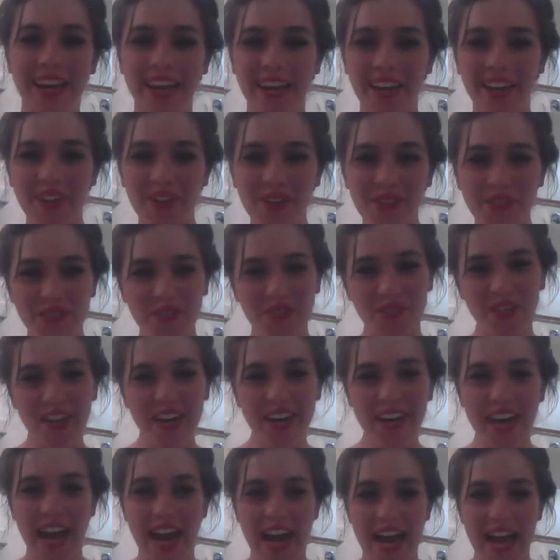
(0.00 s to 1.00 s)
Hello everyone,
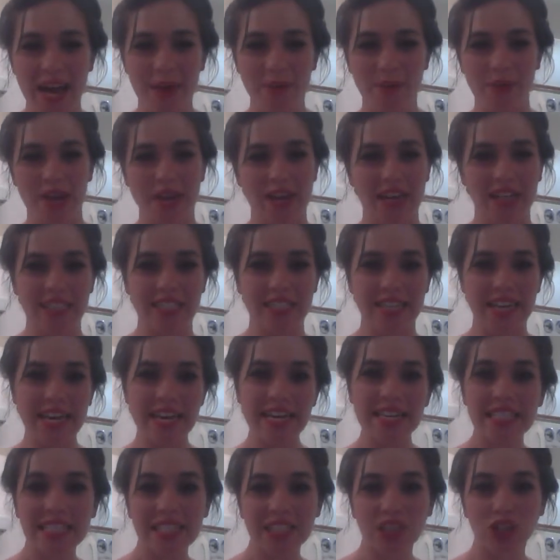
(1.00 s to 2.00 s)
I'm here
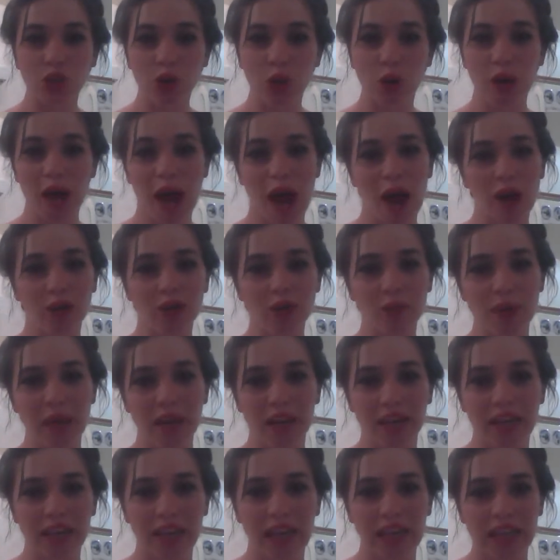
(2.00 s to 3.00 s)
today to show you how to make
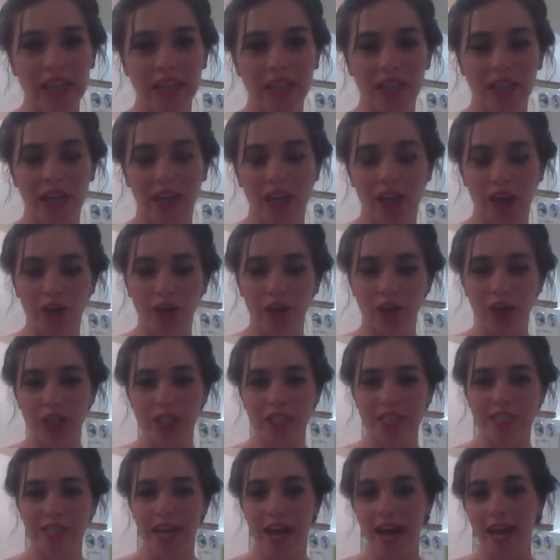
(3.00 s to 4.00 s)
another
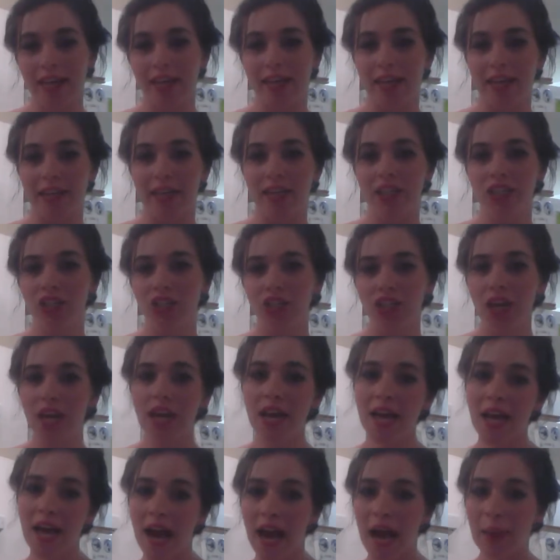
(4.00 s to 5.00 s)
side dish.
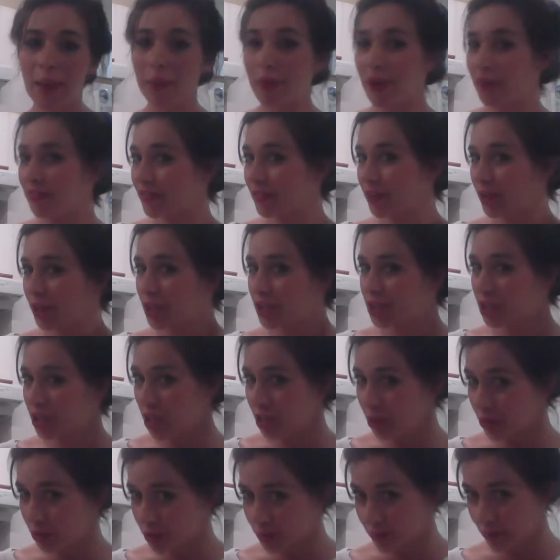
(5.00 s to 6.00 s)
You'll have to
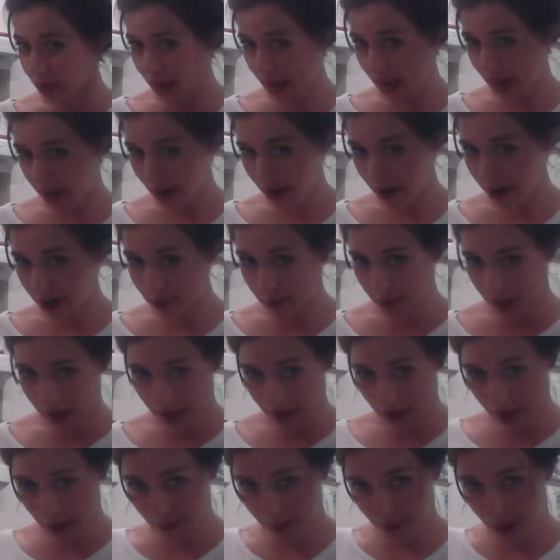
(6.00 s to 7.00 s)
excuse my hair and makeup.